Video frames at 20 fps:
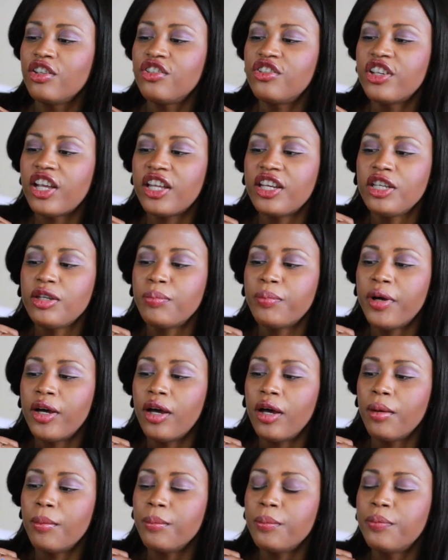Jenny
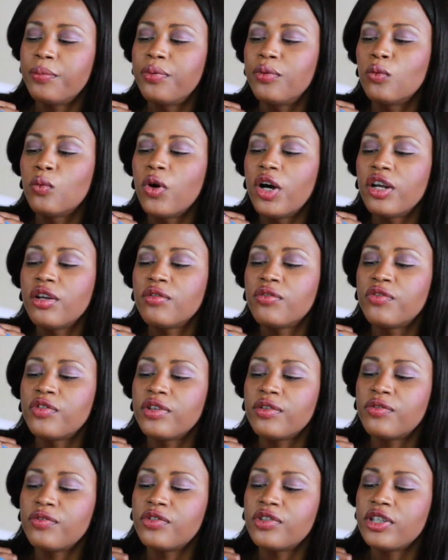Pump
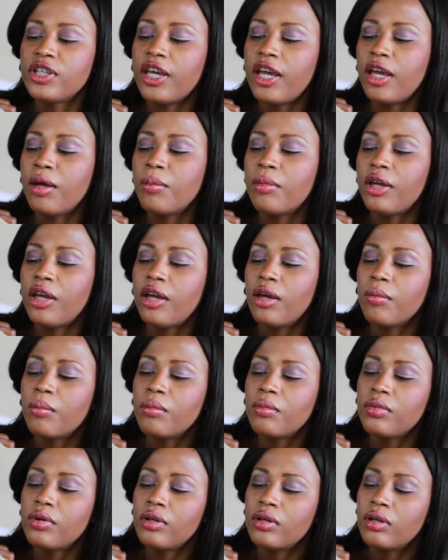150
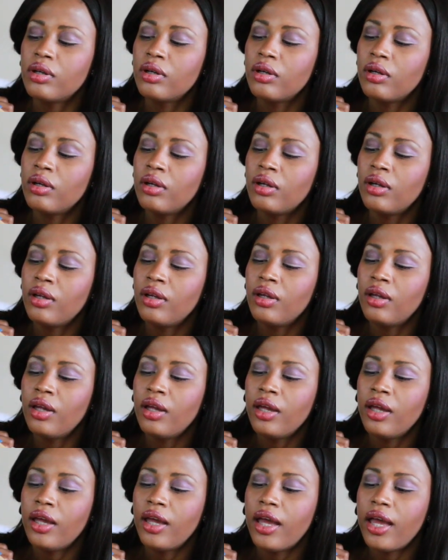mm,
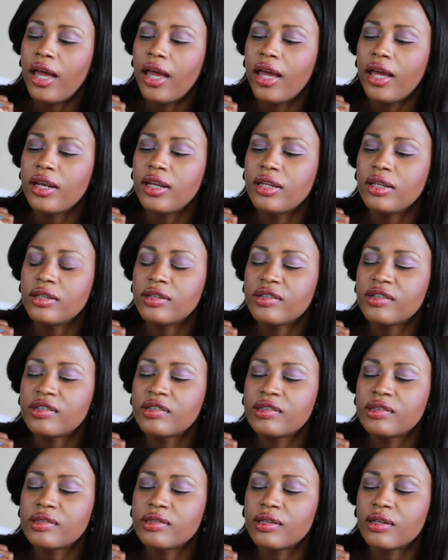and
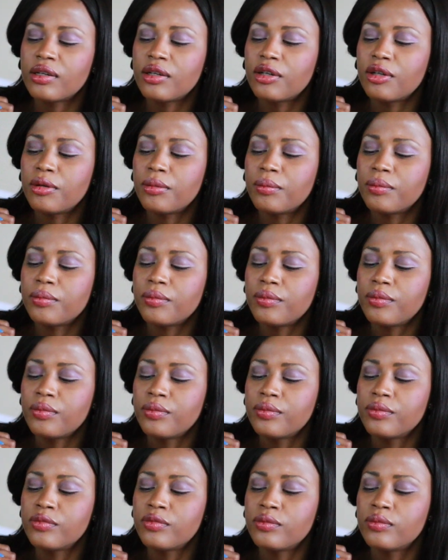it's
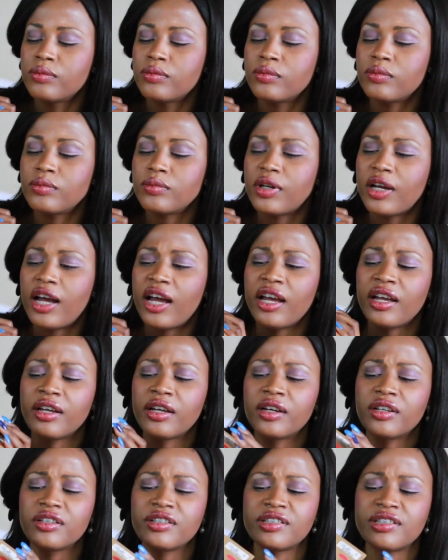I
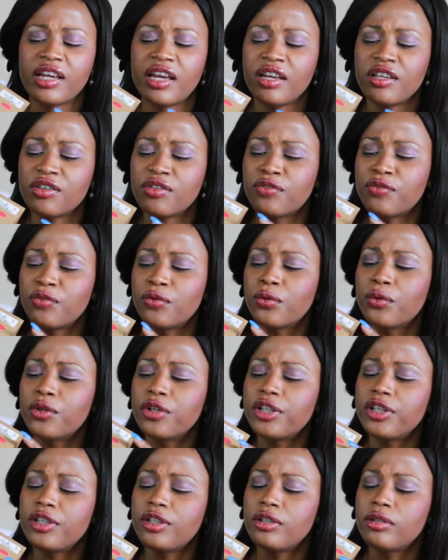got a size
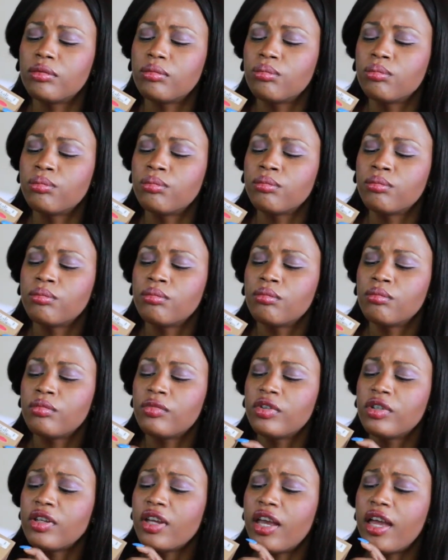40,
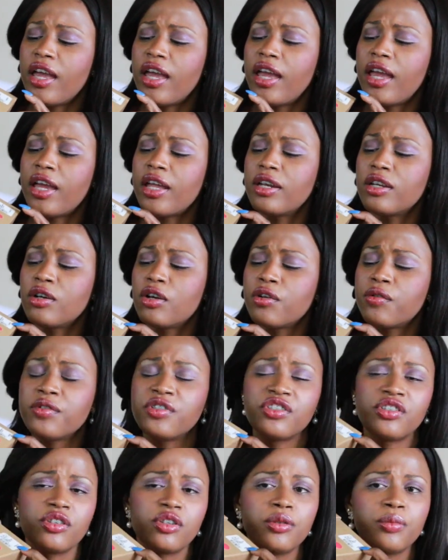and the
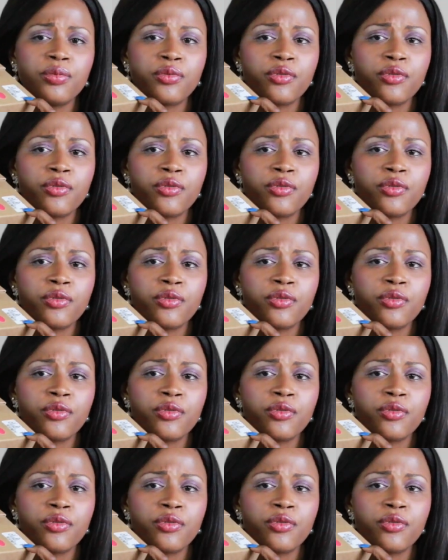original